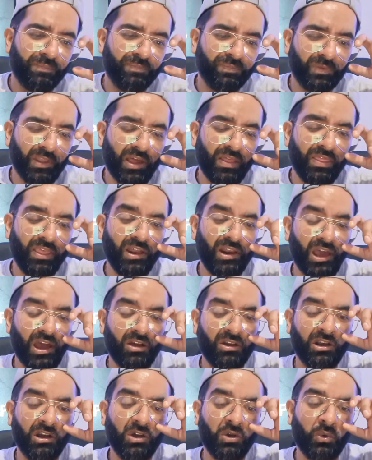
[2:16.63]
And then
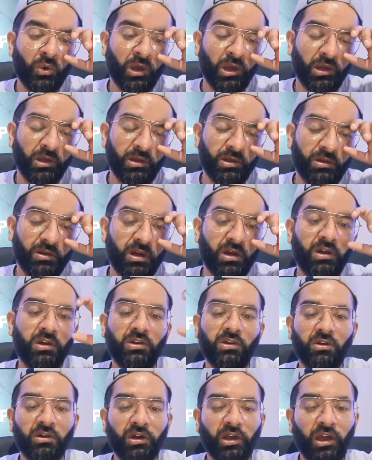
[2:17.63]
out of nowhere, like
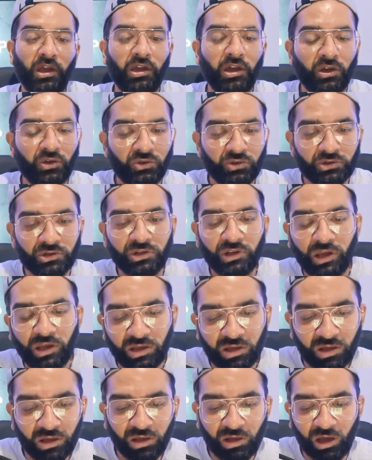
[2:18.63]
an RKO,
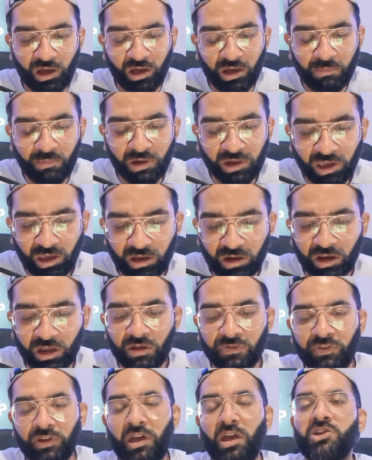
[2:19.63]
today I get a
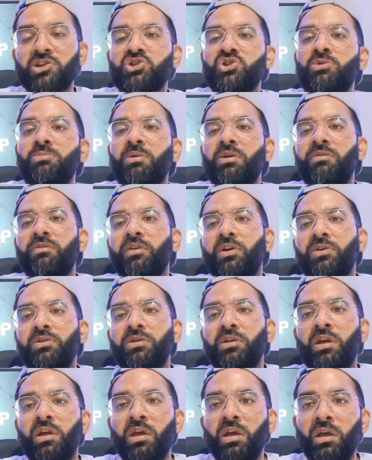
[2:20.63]
notification on my
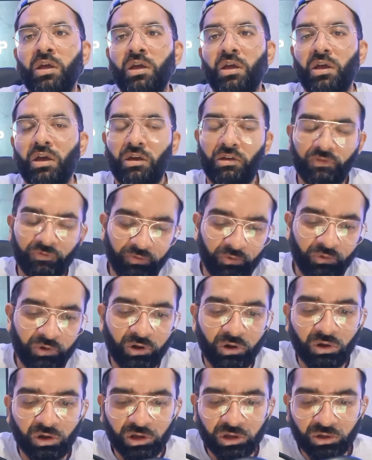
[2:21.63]
phone for
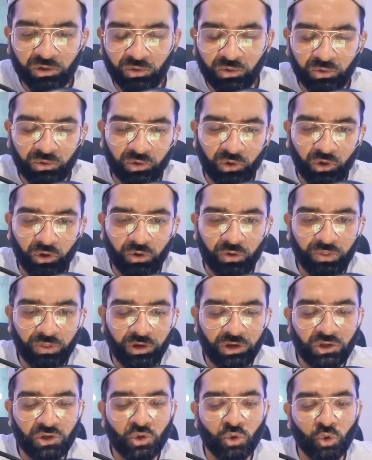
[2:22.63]
an article on
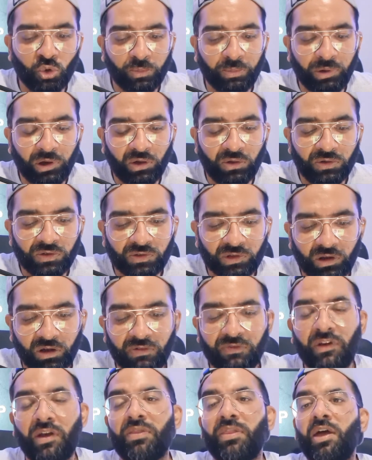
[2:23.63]
the New York Post, and
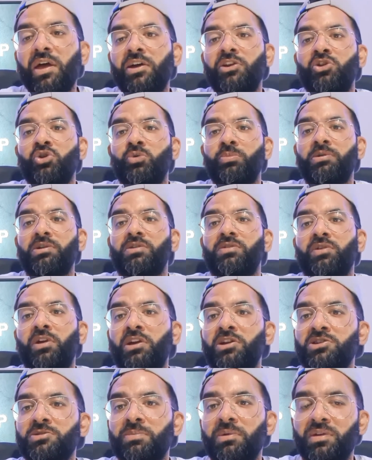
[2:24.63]
I found that a little bit
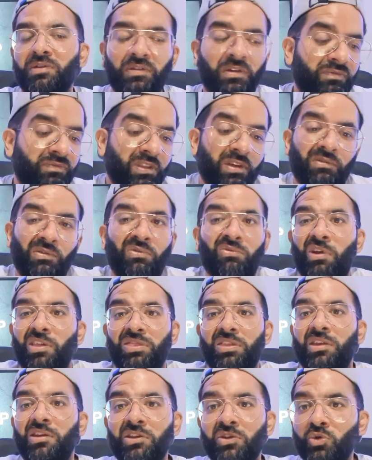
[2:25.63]
strange because I've never
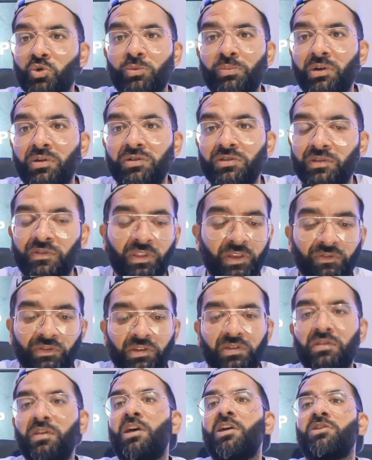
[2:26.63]
read the New York Post. I've
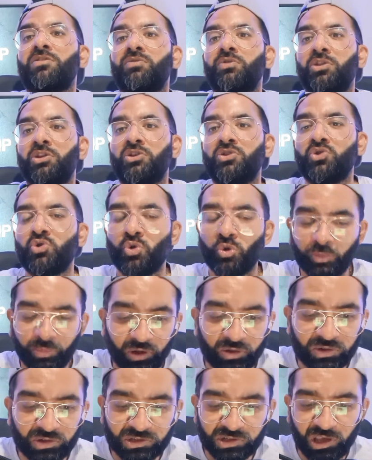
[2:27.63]
never searched for the New York
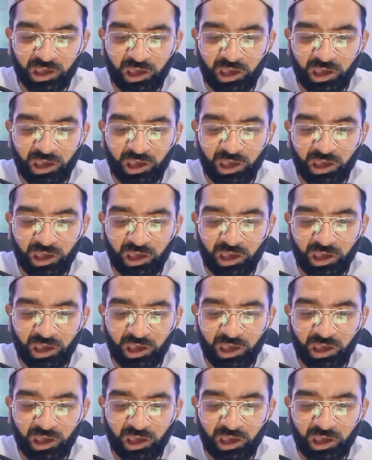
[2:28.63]
Post,